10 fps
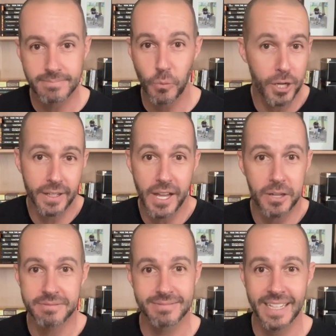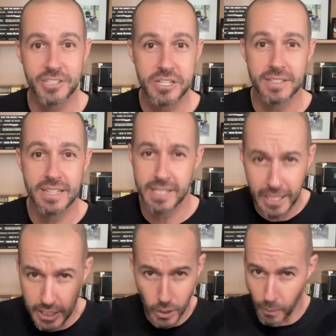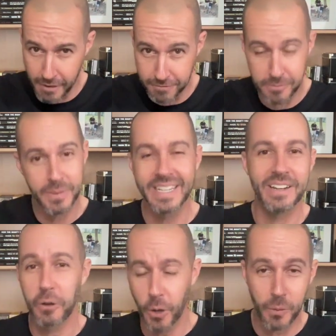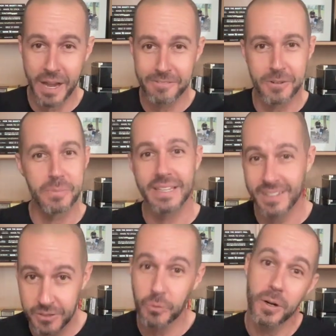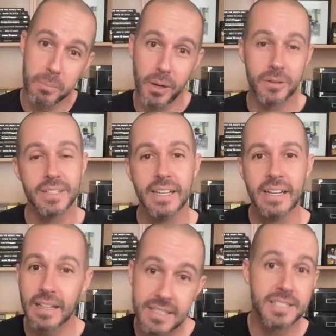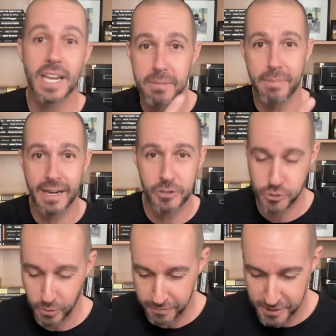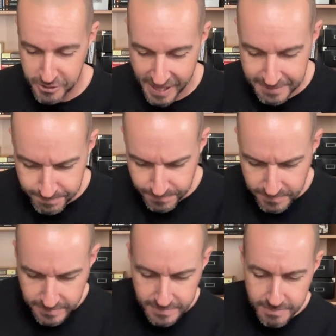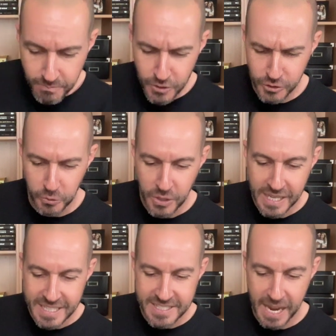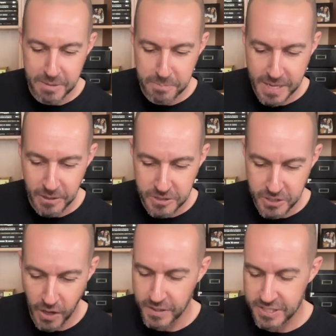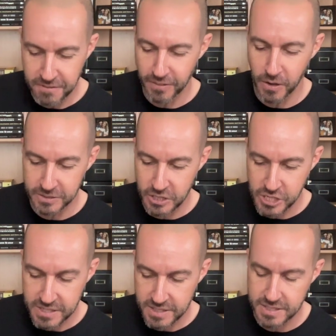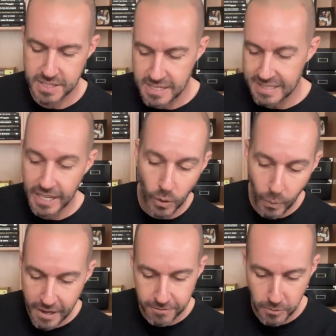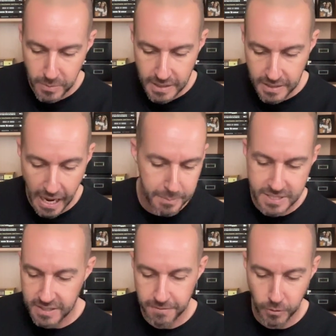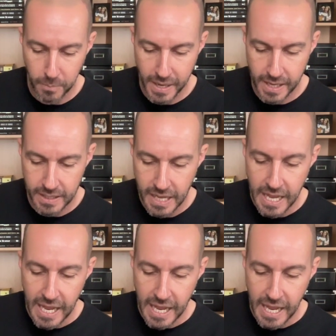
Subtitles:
Where are you going to go? Like, Jesus, he's like, get away from me. Go away from me. He's like, dude, we're in a boat. At least take me back to shore first, right? So Simon Peter saw this. He falls at Jesus' knees. Get away from me. I'm a sinful man.